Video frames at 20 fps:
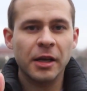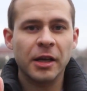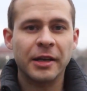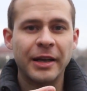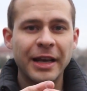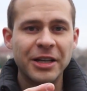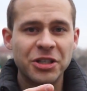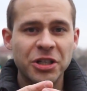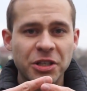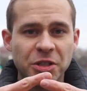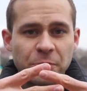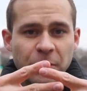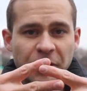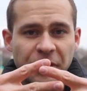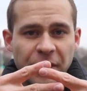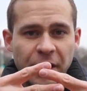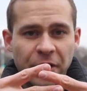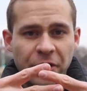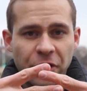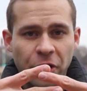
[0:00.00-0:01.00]
connections
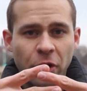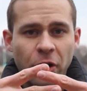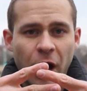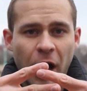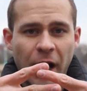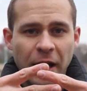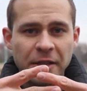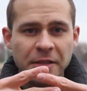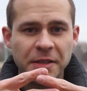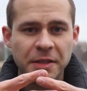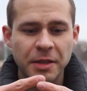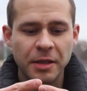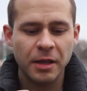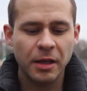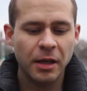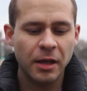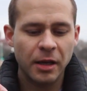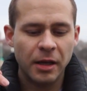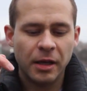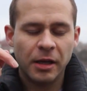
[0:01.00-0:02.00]
within neurons
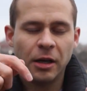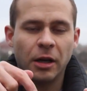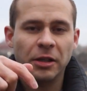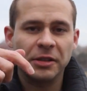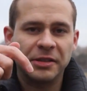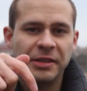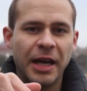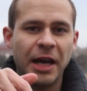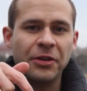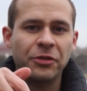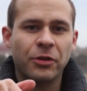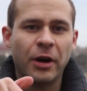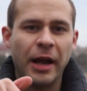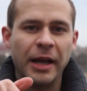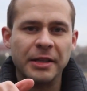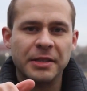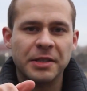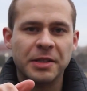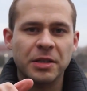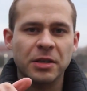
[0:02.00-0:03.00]
called
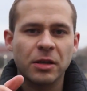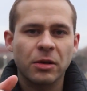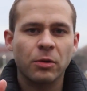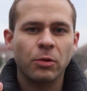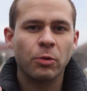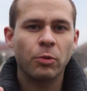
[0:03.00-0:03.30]
dendrites